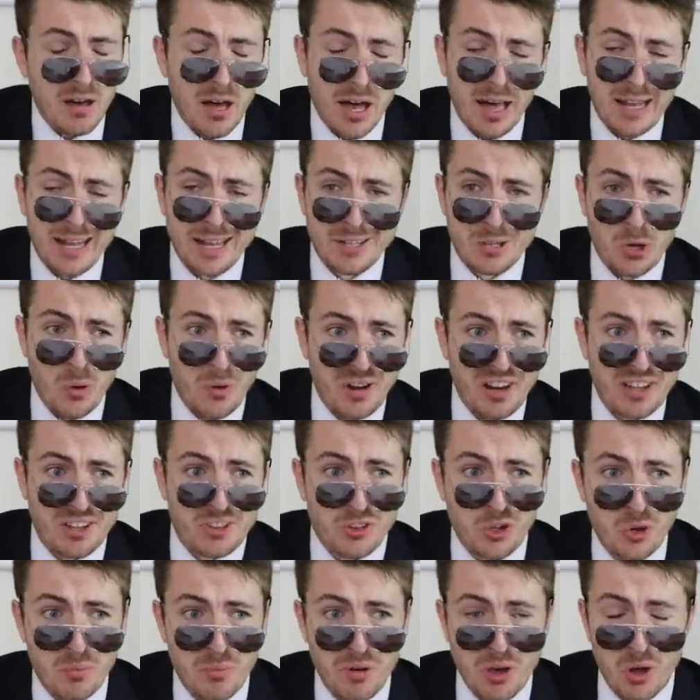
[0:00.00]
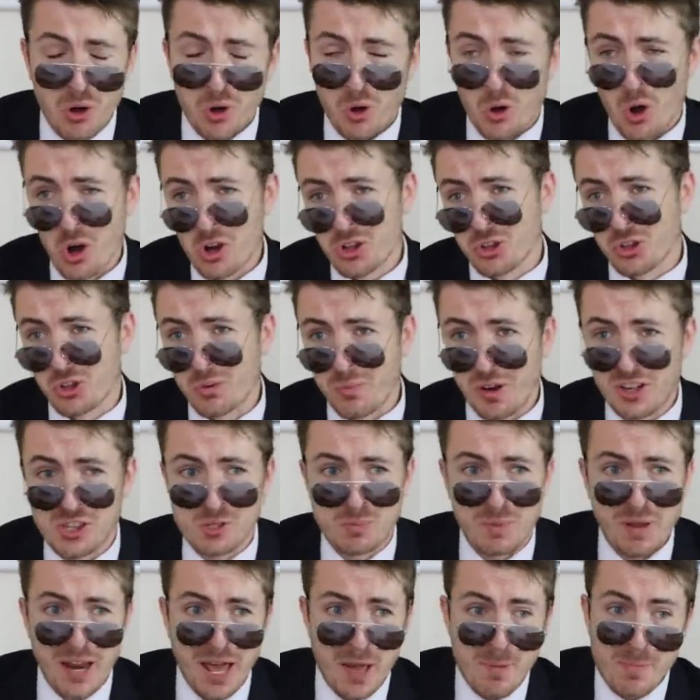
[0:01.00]
Well, I don't want to toot my own horn too
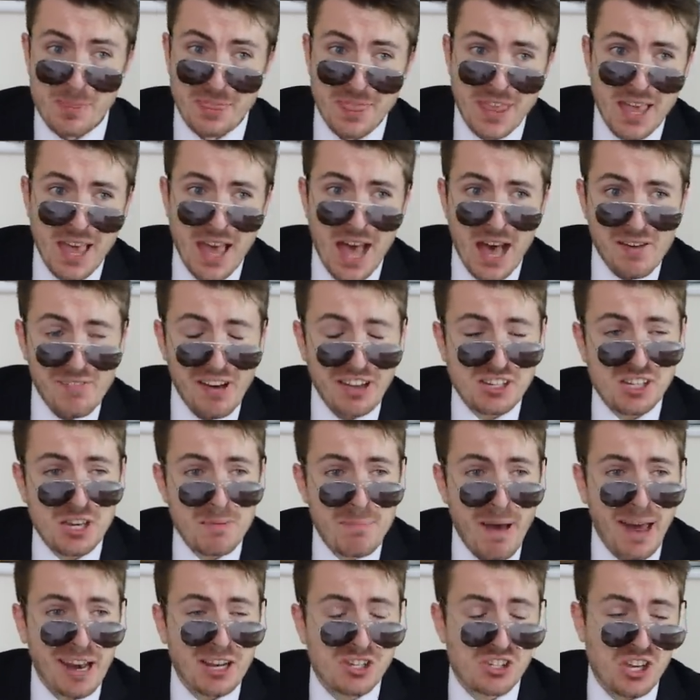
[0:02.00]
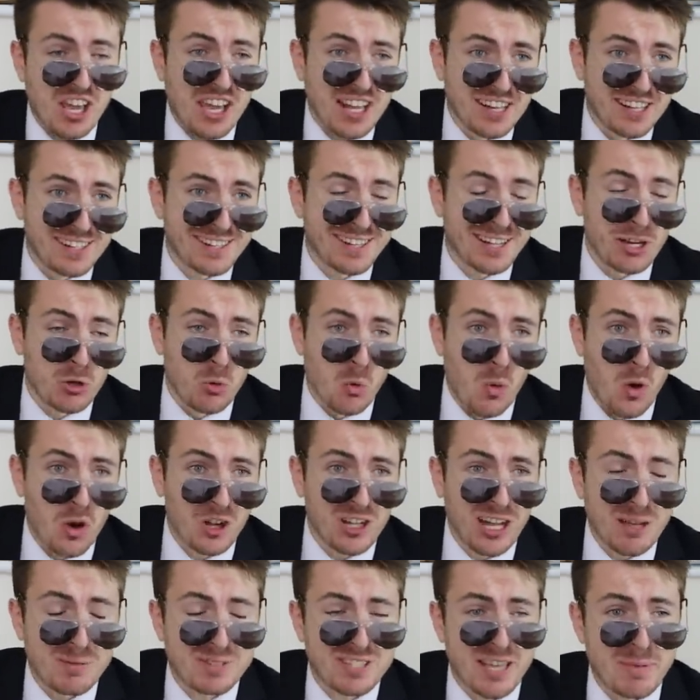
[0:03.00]
much, but um, I've actually managed England at a
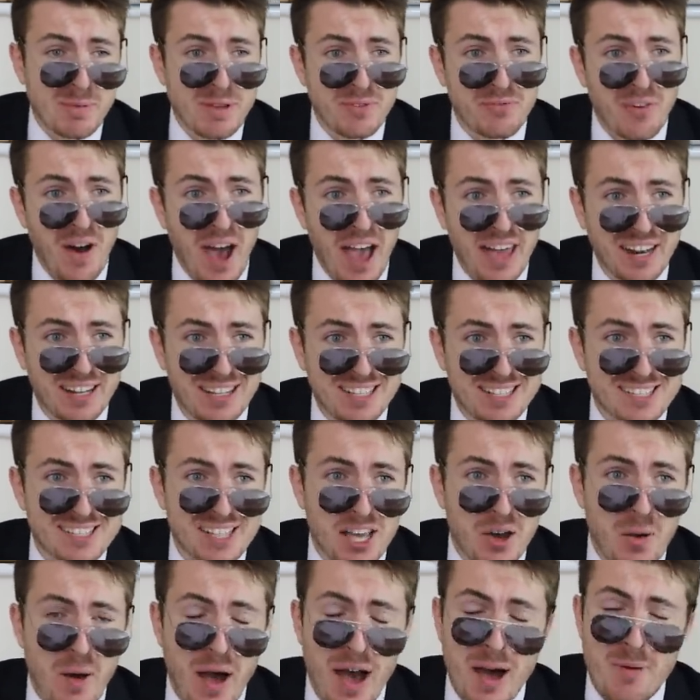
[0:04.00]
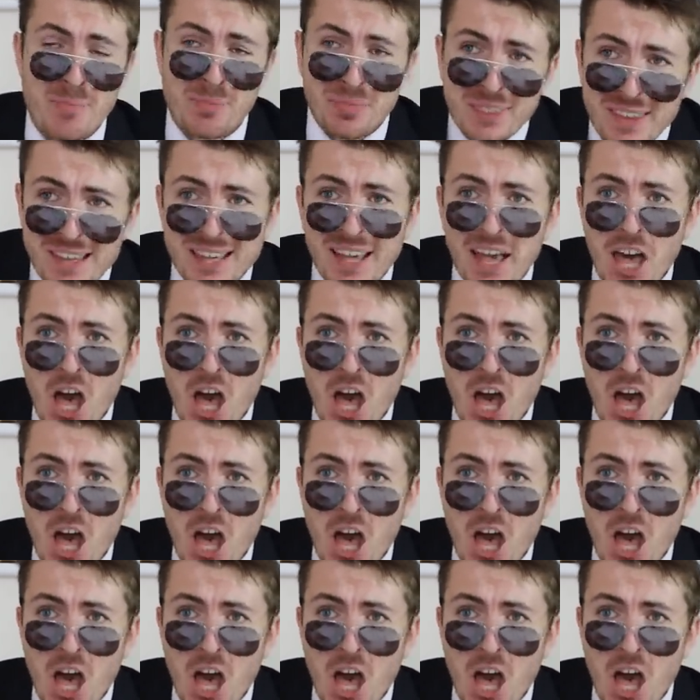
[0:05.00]
World Cup semi-final, so um,